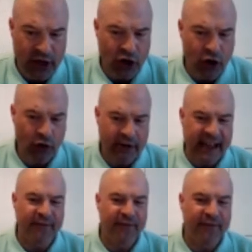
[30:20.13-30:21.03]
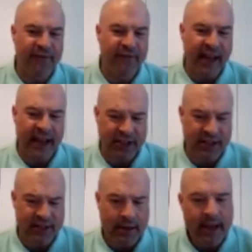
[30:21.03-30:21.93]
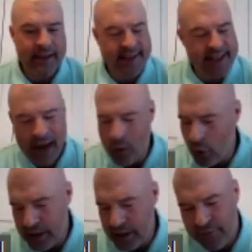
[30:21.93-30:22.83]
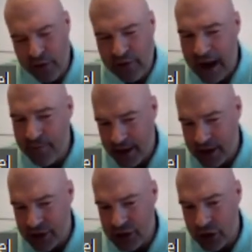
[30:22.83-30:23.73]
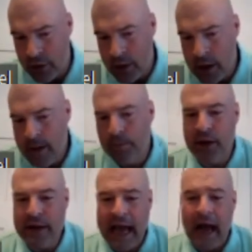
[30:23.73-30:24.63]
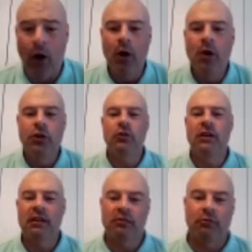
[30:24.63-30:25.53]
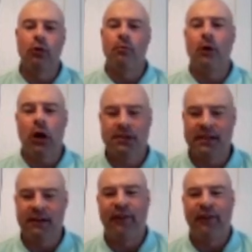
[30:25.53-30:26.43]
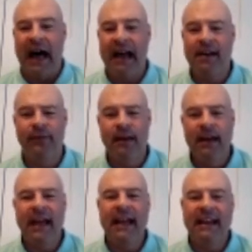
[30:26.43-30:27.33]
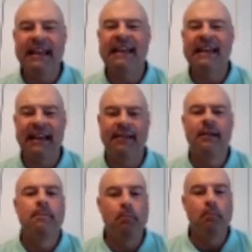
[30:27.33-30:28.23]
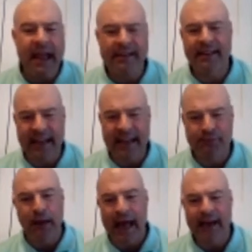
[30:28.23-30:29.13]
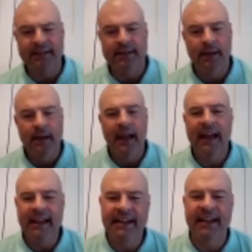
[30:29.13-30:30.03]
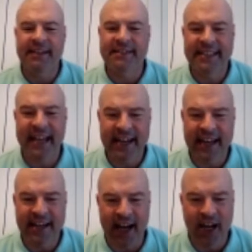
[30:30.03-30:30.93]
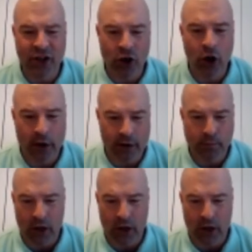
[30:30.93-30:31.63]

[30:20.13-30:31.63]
to create advantages. It's not only if your 5-man can shoot, but now you can throw the ball to the 5 and he can make the next pass and he can set an unguarded